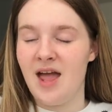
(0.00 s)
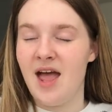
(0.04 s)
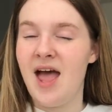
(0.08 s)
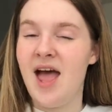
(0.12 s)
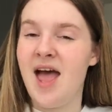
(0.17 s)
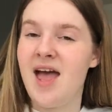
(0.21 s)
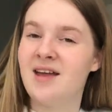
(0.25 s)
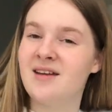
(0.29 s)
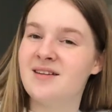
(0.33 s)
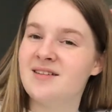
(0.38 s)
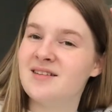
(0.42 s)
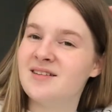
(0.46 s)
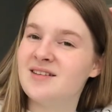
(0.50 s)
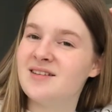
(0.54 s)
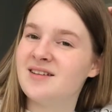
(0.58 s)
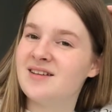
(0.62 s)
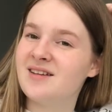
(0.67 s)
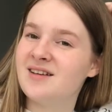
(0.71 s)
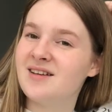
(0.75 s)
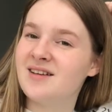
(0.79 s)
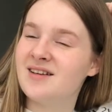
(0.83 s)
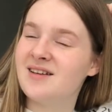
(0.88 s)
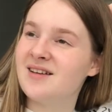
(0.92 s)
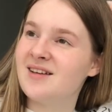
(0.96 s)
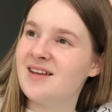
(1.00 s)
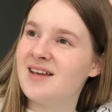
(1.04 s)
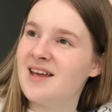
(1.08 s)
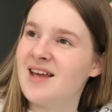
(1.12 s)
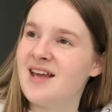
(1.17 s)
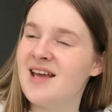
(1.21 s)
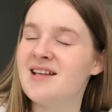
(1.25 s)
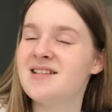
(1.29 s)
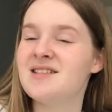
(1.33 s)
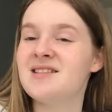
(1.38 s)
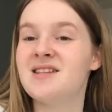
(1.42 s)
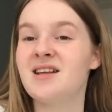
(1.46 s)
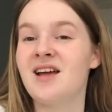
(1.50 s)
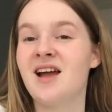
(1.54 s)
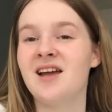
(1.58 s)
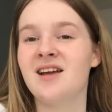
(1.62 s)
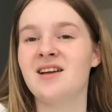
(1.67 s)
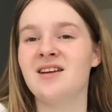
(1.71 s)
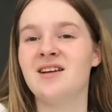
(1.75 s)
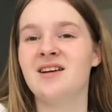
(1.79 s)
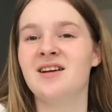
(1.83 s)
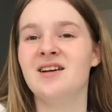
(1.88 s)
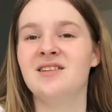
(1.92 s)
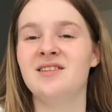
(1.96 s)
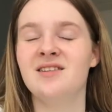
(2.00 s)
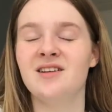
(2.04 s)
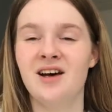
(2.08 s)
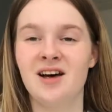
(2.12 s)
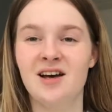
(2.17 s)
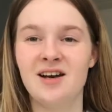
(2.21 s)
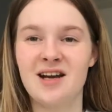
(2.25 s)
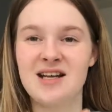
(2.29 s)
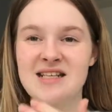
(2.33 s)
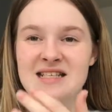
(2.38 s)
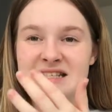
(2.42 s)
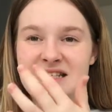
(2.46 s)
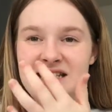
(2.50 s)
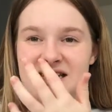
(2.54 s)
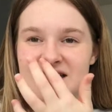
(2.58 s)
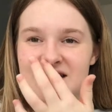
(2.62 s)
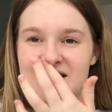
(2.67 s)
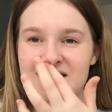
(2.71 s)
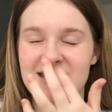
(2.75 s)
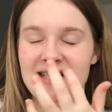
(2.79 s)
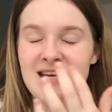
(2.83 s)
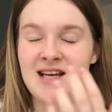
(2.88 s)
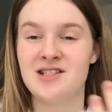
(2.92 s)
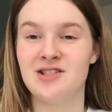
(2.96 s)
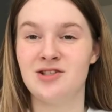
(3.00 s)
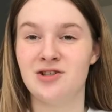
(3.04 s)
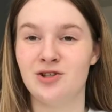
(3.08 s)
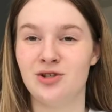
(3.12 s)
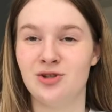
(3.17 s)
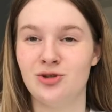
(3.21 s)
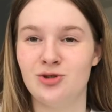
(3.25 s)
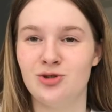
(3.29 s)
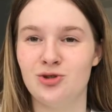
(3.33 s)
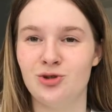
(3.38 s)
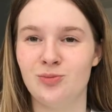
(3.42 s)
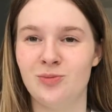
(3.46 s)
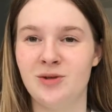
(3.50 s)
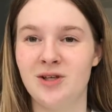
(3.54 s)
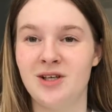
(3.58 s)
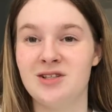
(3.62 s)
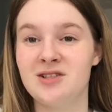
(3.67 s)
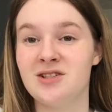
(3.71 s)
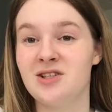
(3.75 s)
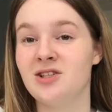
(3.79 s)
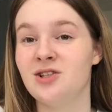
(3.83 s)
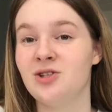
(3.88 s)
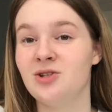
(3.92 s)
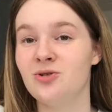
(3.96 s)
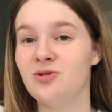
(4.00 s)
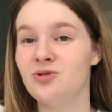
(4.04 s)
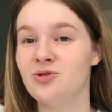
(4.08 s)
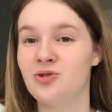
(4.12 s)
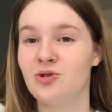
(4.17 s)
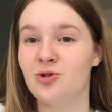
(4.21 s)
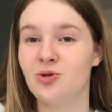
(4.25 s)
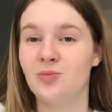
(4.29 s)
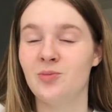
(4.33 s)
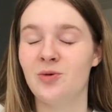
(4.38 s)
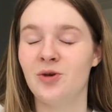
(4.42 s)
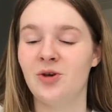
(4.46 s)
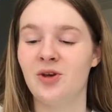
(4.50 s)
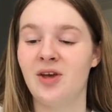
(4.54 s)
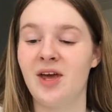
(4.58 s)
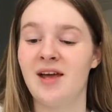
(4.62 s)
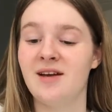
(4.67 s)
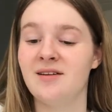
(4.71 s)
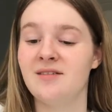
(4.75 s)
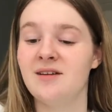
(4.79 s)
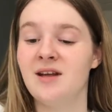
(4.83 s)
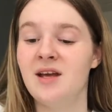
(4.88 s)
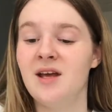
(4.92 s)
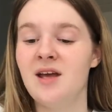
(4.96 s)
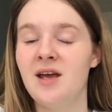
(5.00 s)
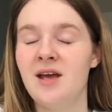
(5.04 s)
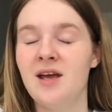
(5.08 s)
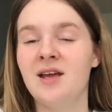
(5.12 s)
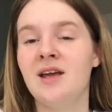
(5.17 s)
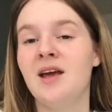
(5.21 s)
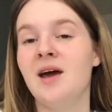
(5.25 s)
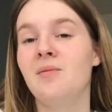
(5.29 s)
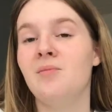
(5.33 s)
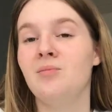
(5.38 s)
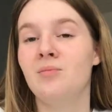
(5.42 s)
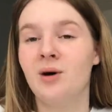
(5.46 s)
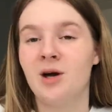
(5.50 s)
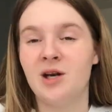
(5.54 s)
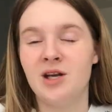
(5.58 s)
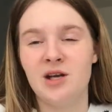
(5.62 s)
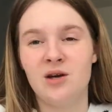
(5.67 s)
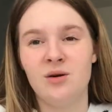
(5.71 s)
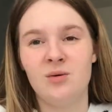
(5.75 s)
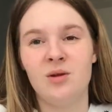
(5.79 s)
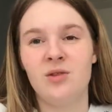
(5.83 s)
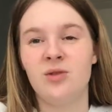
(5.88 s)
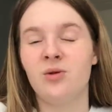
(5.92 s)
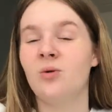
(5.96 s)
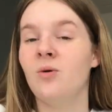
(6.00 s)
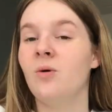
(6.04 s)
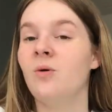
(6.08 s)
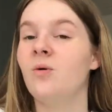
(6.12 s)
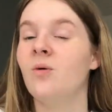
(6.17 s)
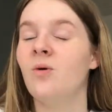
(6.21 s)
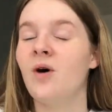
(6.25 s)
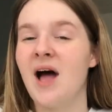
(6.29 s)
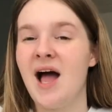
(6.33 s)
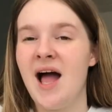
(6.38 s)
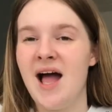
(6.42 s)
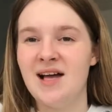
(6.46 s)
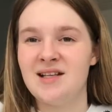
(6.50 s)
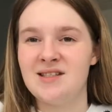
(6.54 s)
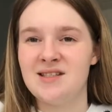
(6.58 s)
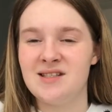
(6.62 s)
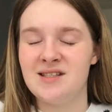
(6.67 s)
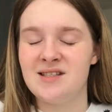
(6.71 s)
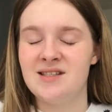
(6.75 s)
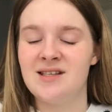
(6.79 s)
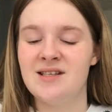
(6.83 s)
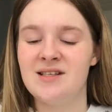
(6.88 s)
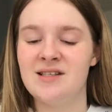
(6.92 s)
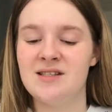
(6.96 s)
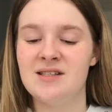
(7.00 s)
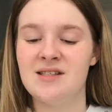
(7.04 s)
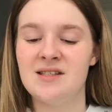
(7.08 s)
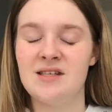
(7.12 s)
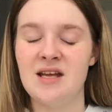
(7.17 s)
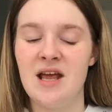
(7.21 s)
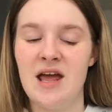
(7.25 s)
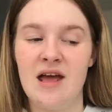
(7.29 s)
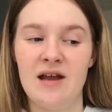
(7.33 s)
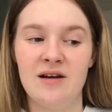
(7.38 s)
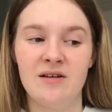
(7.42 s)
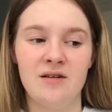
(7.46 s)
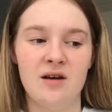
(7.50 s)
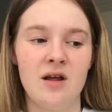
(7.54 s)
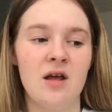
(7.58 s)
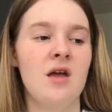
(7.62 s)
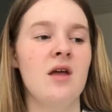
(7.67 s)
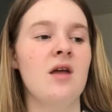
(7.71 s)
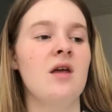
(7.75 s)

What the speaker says: And it's like not as easy as on YouTube, because on YouTube you can get money with Google AdSense, and